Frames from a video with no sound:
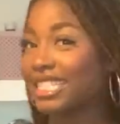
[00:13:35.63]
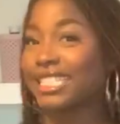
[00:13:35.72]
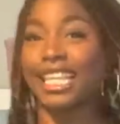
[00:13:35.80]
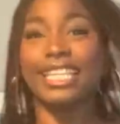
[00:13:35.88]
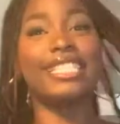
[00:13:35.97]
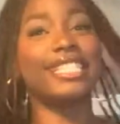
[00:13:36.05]

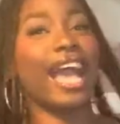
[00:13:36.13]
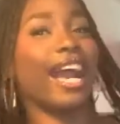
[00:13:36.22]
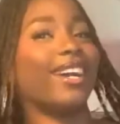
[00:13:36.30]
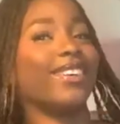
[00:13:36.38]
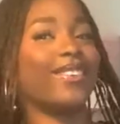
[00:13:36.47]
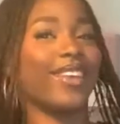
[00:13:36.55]
skins
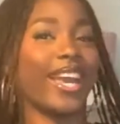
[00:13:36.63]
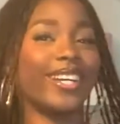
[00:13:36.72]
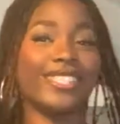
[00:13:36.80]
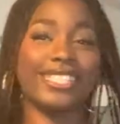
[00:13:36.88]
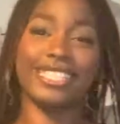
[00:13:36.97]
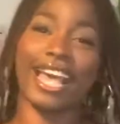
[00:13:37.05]
out, we
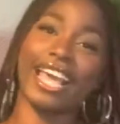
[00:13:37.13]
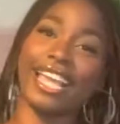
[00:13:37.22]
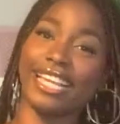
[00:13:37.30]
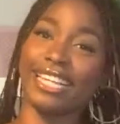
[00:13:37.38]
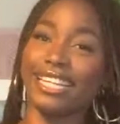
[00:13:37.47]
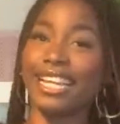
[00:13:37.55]

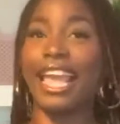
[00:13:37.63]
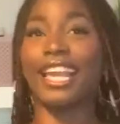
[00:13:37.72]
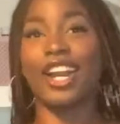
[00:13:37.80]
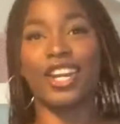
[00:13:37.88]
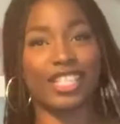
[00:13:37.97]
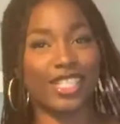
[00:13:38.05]
outside, like
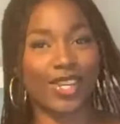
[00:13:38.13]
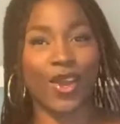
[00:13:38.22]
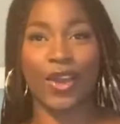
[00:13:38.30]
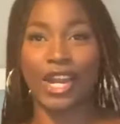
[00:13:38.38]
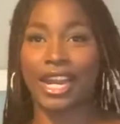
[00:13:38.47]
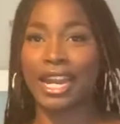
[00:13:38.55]

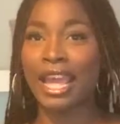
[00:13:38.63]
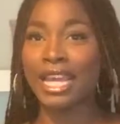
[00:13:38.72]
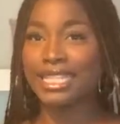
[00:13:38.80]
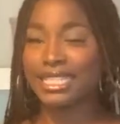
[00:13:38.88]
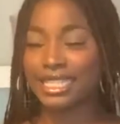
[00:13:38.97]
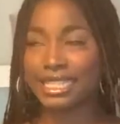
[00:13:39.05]
cottagecore,
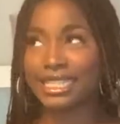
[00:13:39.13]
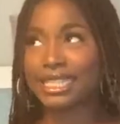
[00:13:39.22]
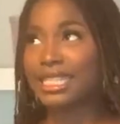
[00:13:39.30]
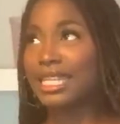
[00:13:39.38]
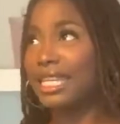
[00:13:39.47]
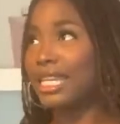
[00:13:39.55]

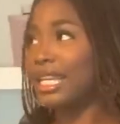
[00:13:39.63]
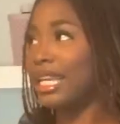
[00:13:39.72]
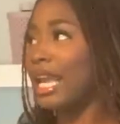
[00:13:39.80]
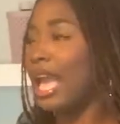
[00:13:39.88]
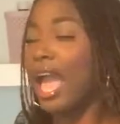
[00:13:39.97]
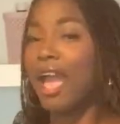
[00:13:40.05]
ditzy,
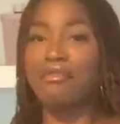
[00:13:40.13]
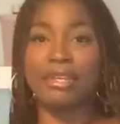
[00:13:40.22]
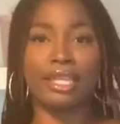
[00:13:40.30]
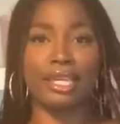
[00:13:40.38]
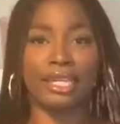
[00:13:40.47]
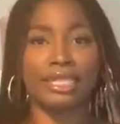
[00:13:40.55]

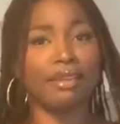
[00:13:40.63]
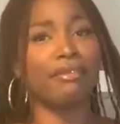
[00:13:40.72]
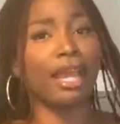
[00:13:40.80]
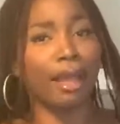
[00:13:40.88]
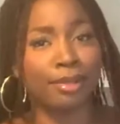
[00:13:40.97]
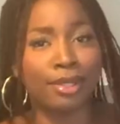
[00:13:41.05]
everything? It's
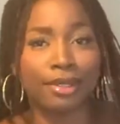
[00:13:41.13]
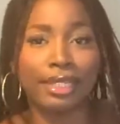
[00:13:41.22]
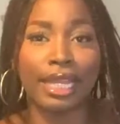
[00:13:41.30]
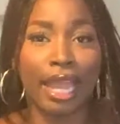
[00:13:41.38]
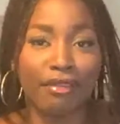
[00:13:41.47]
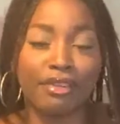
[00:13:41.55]
giving
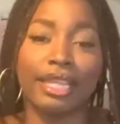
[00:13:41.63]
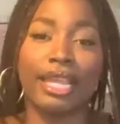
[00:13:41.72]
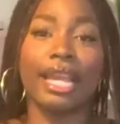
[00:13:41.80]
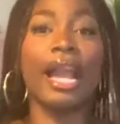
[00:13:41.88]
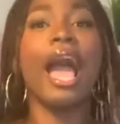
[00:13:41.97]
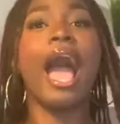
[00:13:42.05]
absolutely
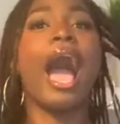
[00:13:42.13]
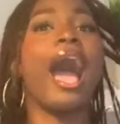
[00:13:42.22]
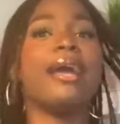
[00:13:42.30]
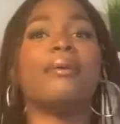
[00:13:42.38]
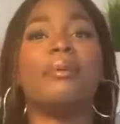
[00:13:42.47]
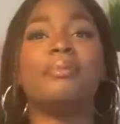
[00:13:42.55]
everything.
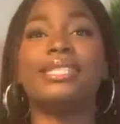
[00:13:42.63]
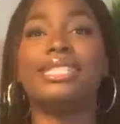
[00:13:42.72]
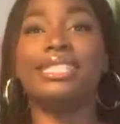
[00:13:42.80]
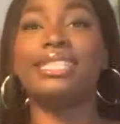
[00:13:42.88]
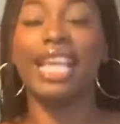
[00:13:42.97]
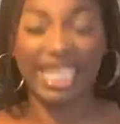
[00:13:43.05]
I am
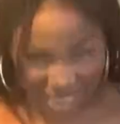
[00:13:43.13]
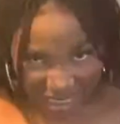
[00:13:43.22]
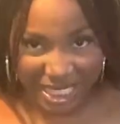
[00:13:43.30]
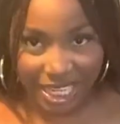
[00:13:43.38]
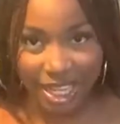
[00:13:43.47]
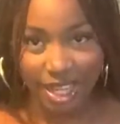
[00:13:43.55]

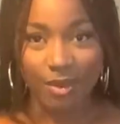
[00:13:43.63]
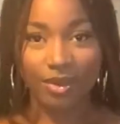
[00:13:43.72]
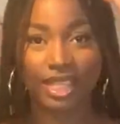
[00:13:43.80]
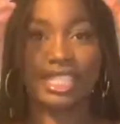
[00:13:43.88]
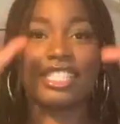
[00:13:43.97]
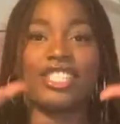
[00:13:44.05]
obsessed
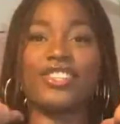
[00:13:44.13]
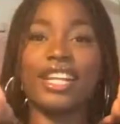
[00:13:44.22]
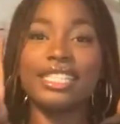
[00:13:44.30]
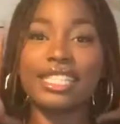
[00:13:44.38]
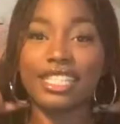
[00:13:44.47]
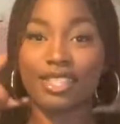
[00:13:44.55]
with this
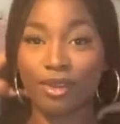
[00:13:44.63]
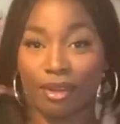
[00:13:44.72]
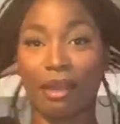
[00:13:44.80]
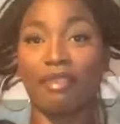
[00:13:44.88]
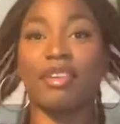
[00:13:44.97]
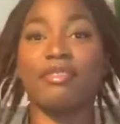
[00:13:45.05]
dress. This is one of
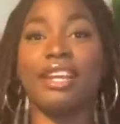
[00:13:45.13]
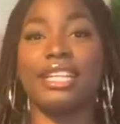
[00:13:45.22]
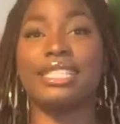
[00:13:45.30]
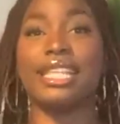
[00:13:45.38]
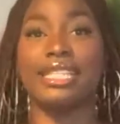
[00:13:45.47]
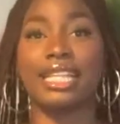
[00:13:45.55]
my favorite
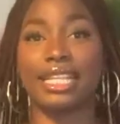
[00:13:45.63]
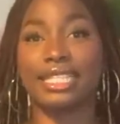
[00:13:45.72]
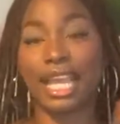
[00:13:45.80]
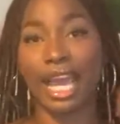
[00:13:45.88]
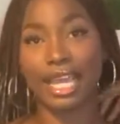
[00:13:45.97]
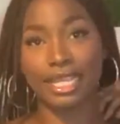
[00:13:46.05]
aesthetics,
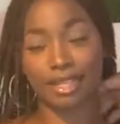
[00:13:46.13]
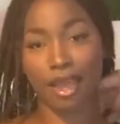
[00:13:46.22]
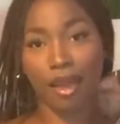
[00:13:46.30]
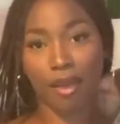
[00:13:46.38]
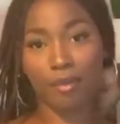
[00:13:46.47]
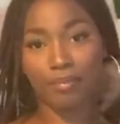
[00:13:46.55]
guys.
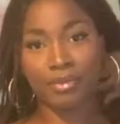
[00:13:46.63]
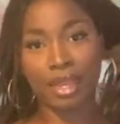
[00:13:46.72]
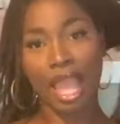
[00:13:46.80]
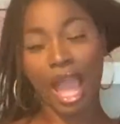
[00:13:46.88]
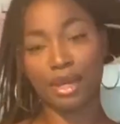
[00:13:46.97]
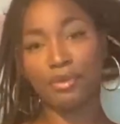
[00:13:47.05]
I
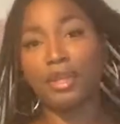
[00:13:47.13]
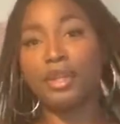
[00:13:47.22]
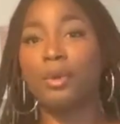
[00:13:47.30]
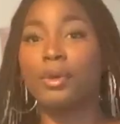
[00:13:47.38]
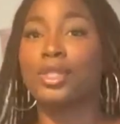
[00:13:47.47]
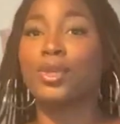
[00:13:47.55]
don't really
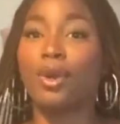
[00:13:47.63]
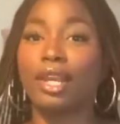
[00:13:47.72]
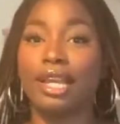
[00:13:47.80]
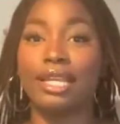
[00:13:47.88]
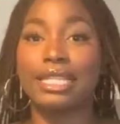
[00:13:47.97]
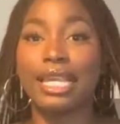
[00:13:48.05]
know what to call it
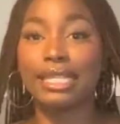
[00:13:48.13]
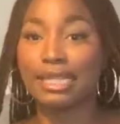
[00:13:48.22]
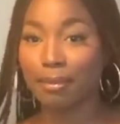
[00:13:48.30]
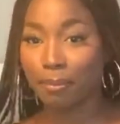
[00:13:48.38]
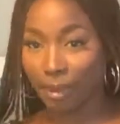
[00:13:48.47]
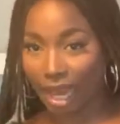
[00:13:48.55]
because it is
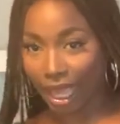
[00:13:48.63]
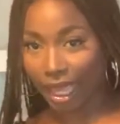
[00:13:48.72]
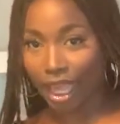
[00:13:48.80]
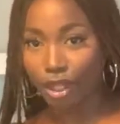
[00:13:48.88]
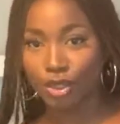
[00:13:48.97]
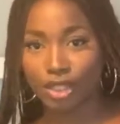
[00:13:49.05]
in black,
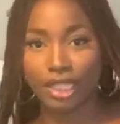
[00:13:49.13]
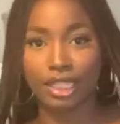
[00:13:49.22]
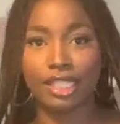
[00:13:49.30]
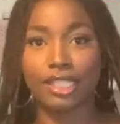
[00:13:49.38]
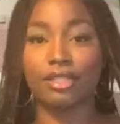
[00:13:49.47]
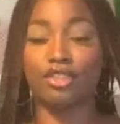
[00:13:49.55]
and usually
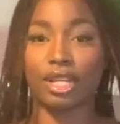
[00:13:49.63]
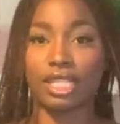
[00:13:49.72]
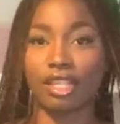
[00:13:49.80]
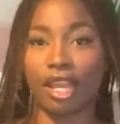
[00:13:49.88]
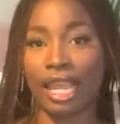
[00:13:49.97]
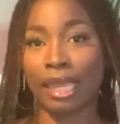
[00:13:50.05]
these
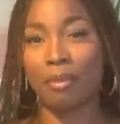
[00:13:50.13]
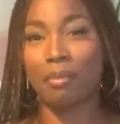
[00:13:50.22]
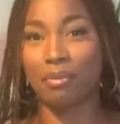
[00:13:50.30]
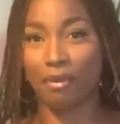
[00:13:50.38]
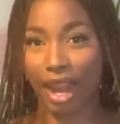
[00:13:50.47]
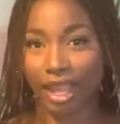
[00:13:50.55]
dresses are like in
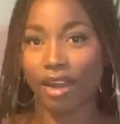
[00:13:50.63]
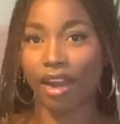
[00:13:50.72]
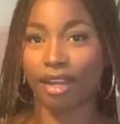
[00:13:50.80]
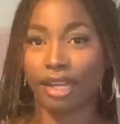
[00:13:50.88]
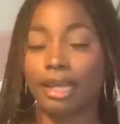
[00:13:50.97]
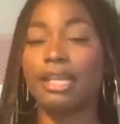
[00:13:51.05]
bright
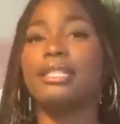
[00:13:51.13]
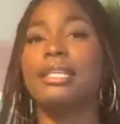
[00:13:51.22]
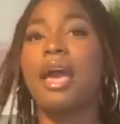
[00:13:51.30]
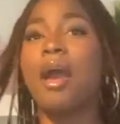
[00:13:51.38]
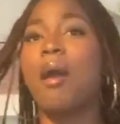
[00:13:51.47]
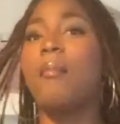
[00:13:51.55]
colors,
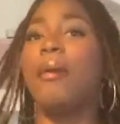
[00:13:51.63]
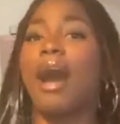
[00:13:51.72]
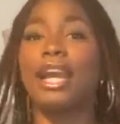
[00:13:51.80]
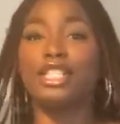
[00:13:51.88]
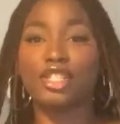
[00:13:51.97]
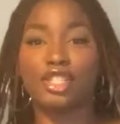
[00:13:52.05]
but
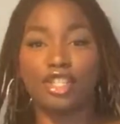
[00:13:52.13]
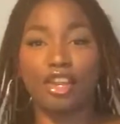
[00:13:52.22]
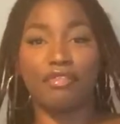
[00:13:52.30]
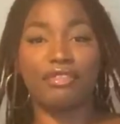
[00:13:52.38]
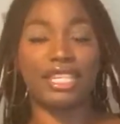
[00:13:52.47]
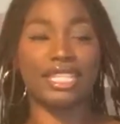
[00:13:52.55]
I just
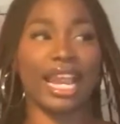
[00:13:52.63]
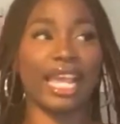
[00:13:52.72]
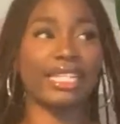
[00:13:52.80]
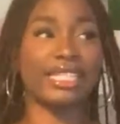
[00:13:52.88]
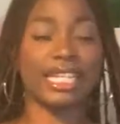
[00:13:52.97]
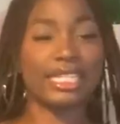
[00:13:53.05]
love this
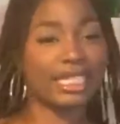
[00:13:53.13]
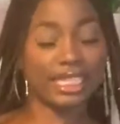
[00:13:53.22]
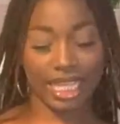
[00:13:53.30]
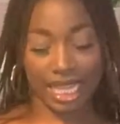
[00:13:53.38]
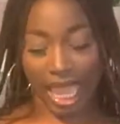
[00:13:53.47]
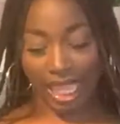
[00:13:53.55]
like
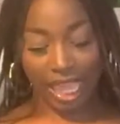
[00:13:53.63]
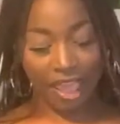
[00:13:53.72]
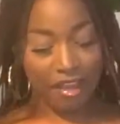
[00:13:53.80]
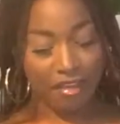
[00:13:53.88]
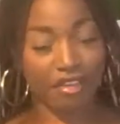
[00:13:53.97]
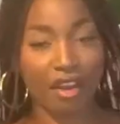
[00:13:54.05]
ditzy, like
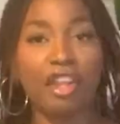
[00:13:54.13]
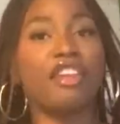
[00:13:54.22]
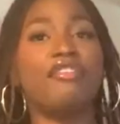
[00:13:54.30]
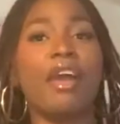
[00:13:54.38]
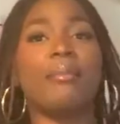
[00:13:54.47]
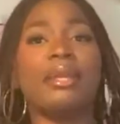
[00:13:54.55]
very
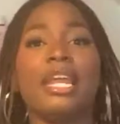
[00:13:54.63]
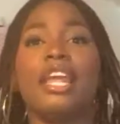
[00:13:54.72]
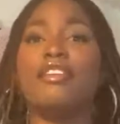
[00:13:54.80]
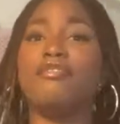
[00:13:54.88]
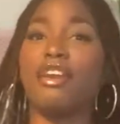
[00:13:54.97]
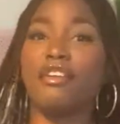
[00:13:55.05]

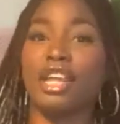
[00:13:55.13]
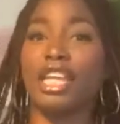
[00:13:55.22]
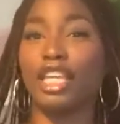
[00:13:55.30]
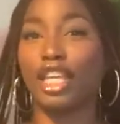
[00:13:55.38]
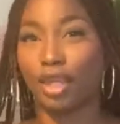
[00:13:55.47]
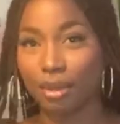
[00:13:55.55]
feminine, very
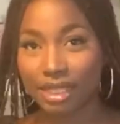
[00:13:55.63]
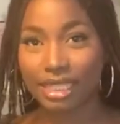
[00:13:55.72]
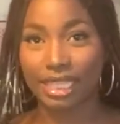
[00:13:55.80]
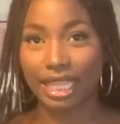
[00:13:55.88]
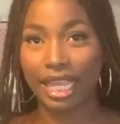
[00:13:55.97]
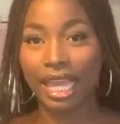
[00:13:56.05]

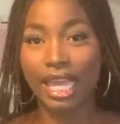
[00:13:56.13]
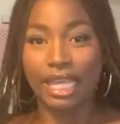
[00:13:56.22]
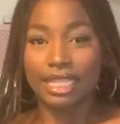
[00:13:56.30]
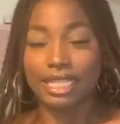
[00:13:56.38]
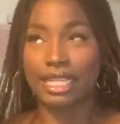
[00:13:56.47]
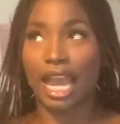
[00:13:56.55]
cutesy
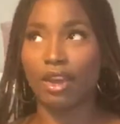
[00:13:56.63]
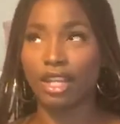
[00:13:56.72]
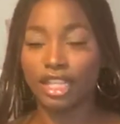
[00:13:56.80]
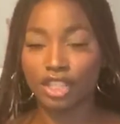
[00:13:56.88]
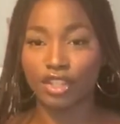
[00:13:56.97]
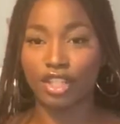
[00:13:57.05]
style. It
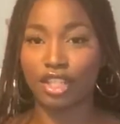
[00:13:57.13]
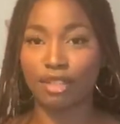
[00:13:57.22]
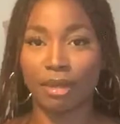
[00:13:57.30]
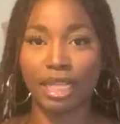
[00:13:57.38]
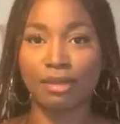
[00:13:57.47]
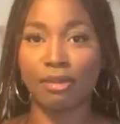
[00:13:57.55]
literally just
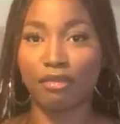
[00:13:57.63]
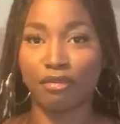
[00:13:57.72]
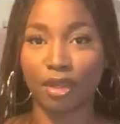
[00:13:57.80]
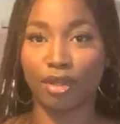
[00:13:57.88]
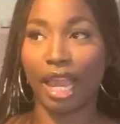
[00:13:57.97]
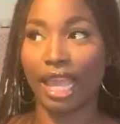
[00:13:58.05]
makes me
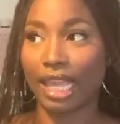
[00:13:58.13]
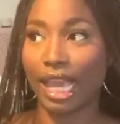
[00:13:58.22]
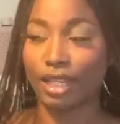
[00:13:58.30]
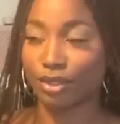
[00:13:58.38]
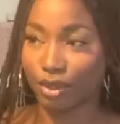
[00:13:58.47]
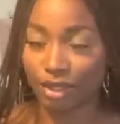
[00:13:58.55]
feel like,
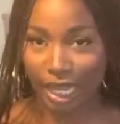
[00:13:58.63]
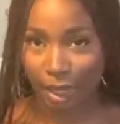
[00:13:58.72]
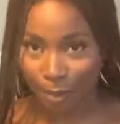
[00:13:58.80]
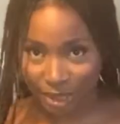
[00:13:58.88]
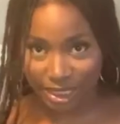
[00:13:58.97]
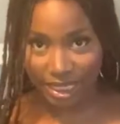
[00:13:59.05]
I don't know, like a
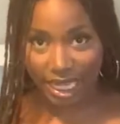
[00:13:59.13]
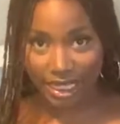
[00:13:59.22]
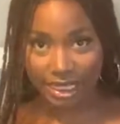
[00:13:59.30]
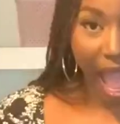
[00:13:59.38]
princess.